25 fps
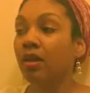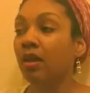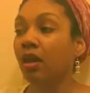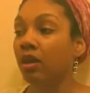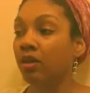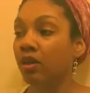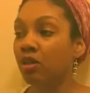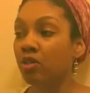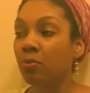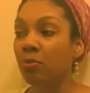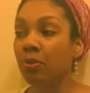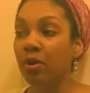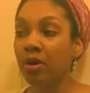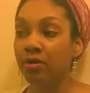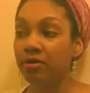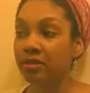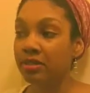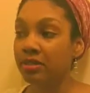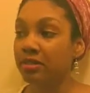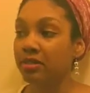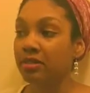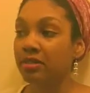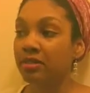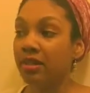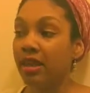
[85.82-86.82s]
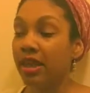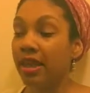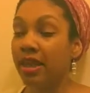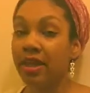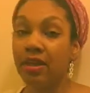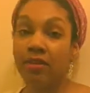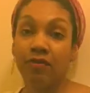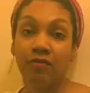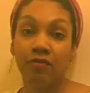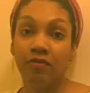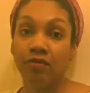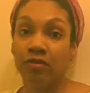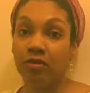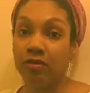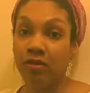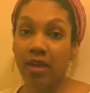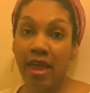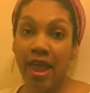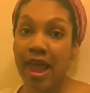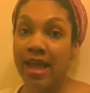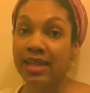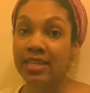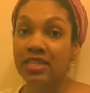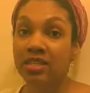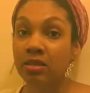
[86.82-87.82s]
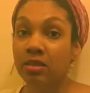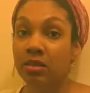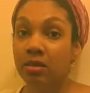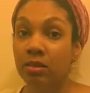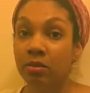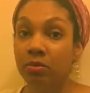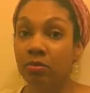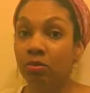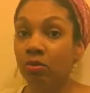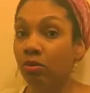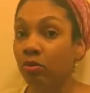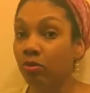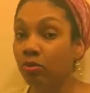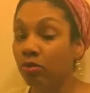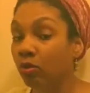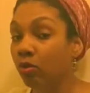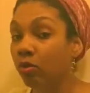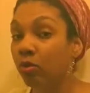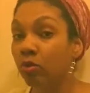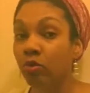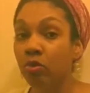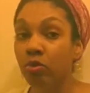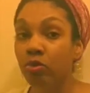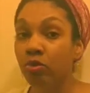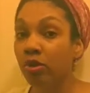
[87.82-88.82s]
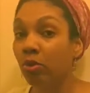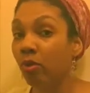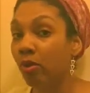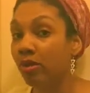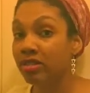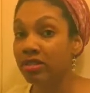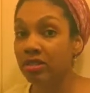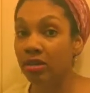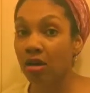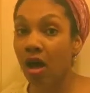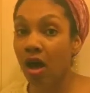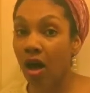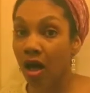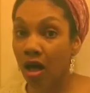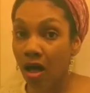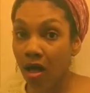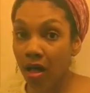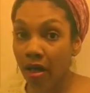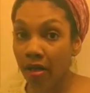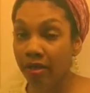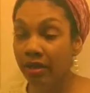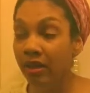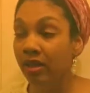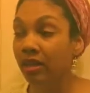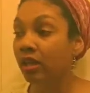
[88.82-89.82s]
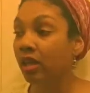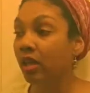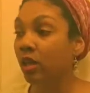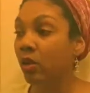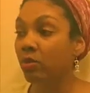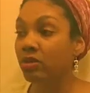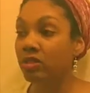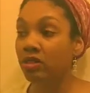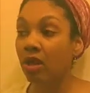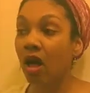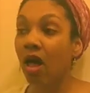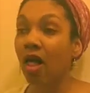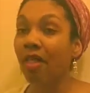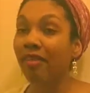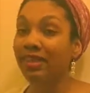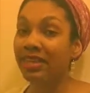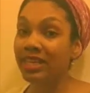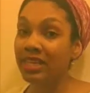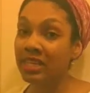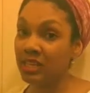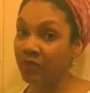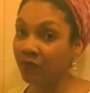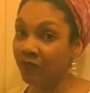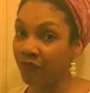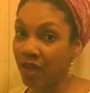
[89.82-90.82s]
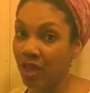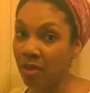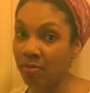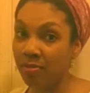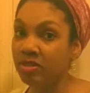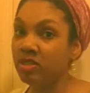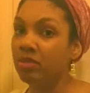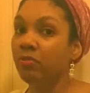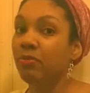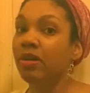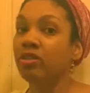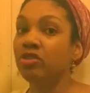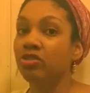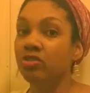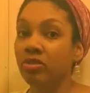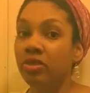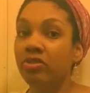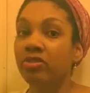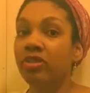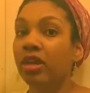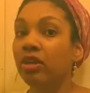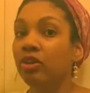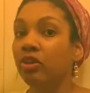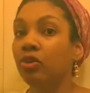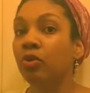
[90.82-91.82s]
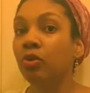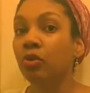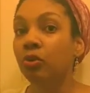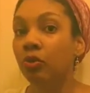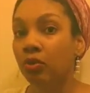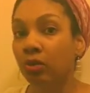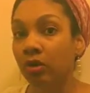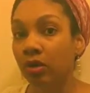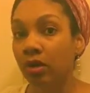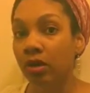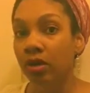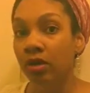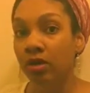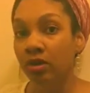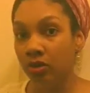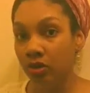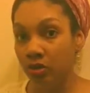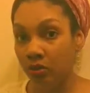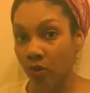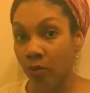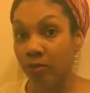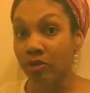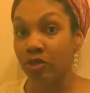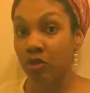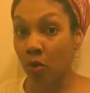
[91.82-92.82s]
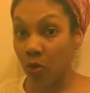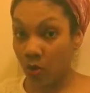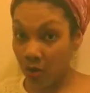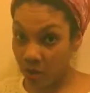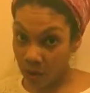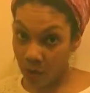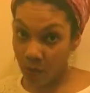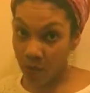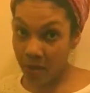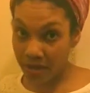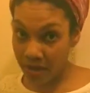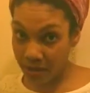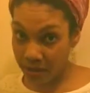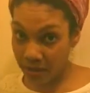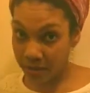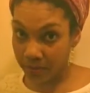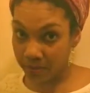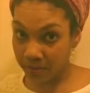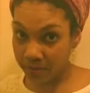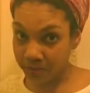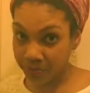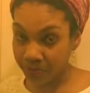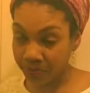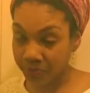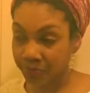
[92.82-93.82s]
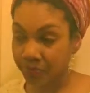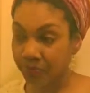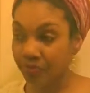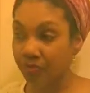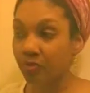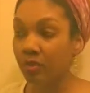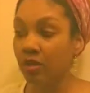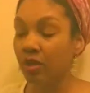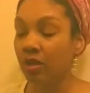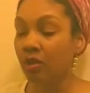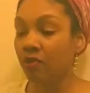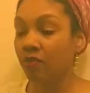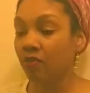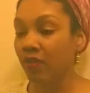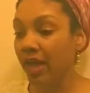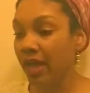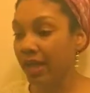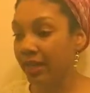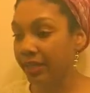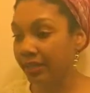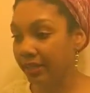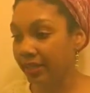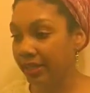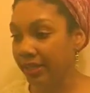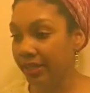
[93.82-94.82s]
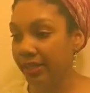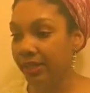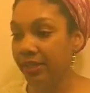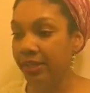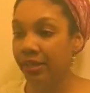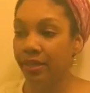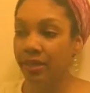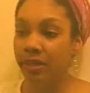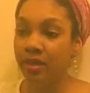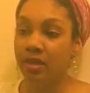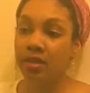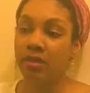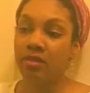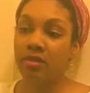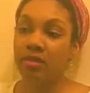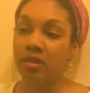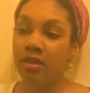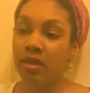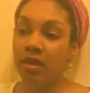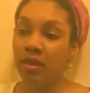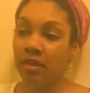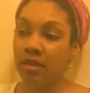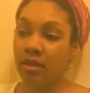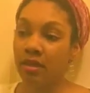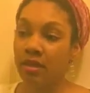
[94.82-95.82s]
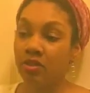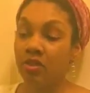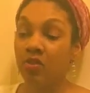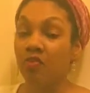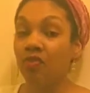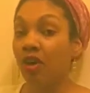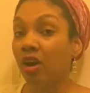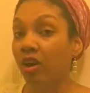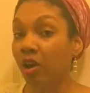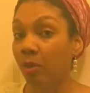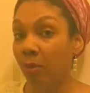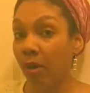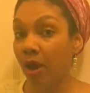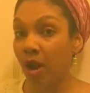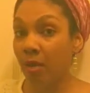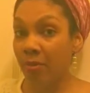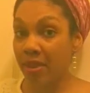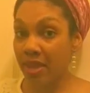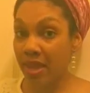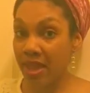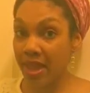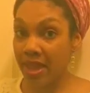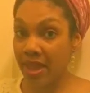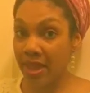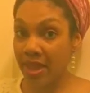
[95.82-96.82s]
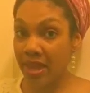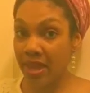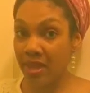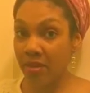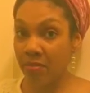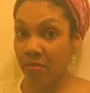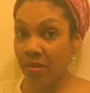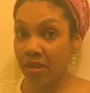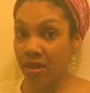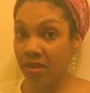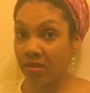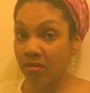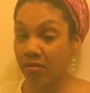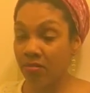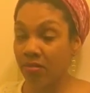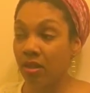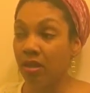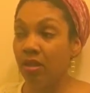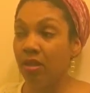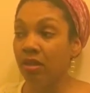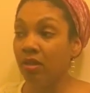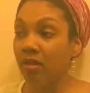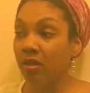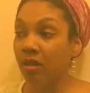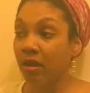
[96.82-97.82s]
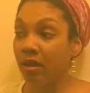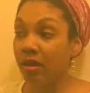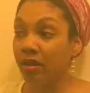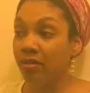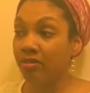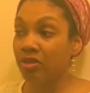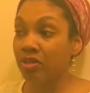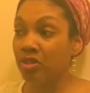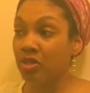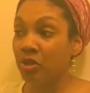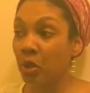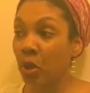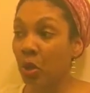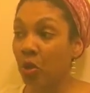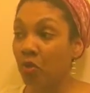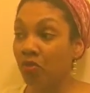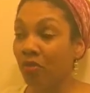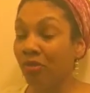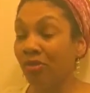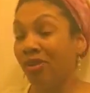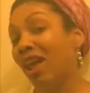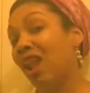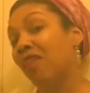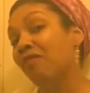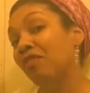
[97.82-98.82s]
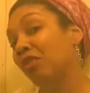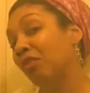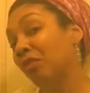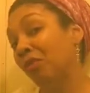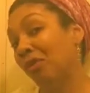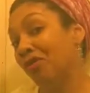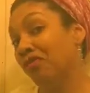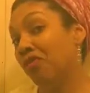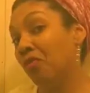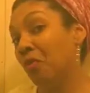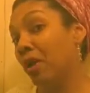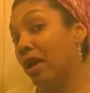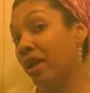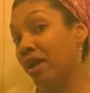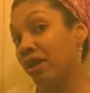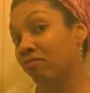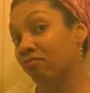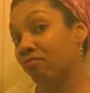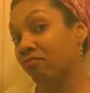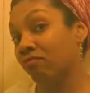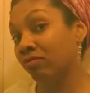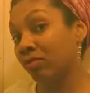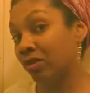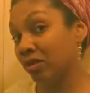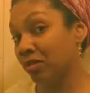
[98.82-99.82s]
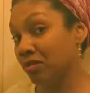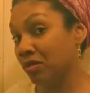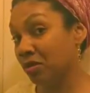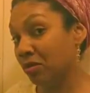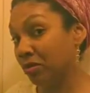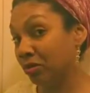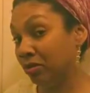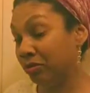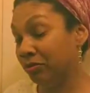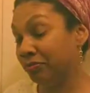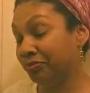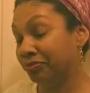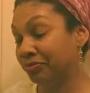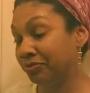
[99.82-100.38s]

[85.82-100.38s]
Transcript: Another person had asked him who do you want us to call, and was calling his family to make sure that they knew, what was going on with him. Finally, the fire department came and took over kind of in a rough way. So